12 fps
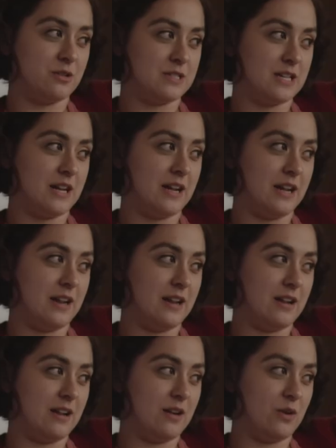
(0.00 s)

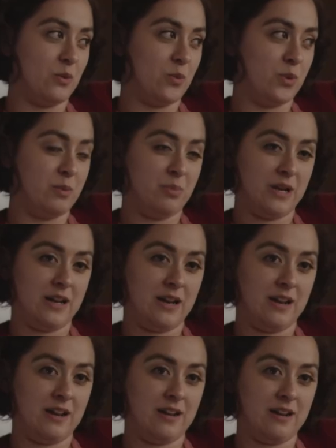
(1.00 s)
Jose would
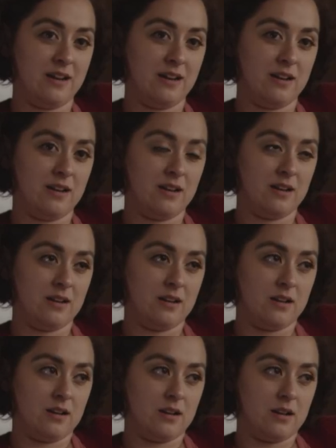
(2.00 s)
be
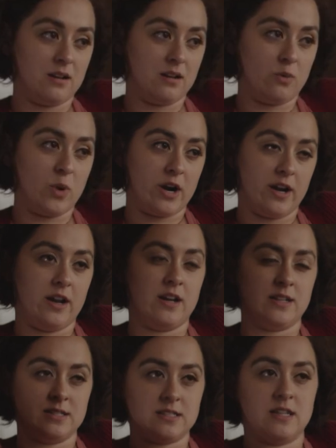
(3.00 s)
where he
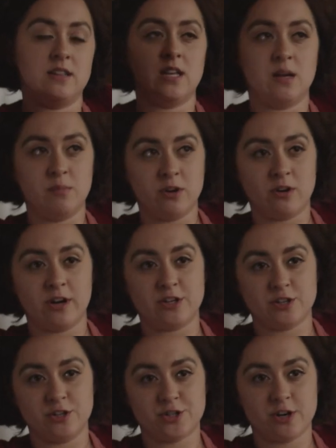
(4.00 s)
is in the
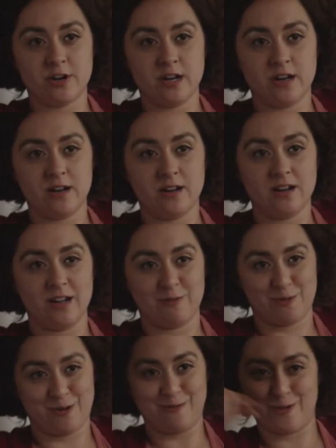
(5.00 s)
immigration journey
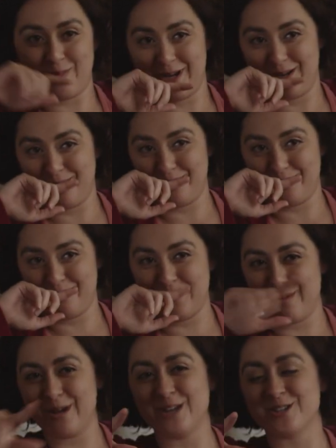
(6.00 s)
if it weren't for me.
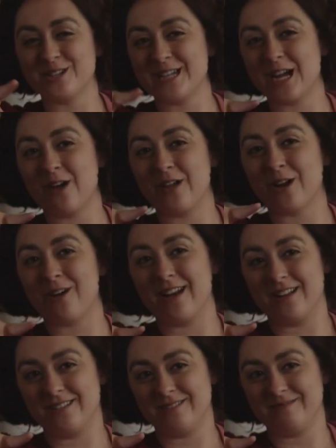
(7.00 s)
Maybe I shouldn't take all that
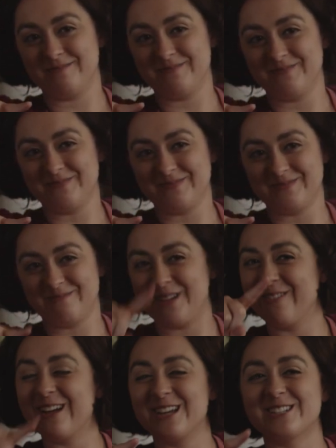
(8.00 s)
credit.
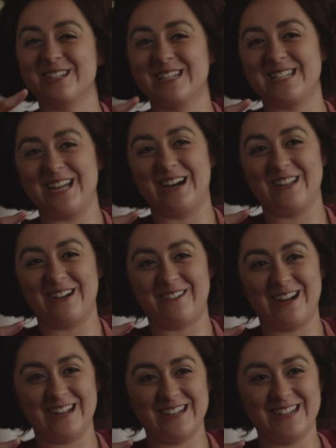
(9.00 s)
Maybe I shouldn't take all that
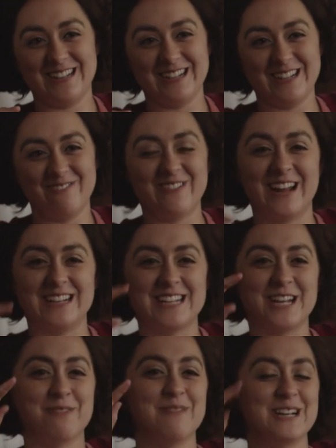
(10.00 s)
credit, but I
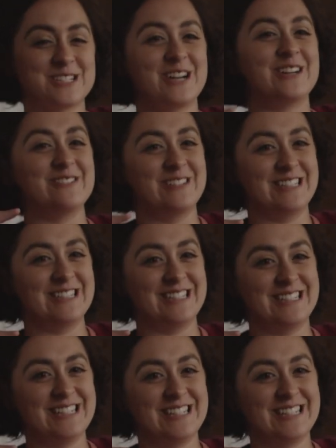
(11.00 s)
take a big chunk of it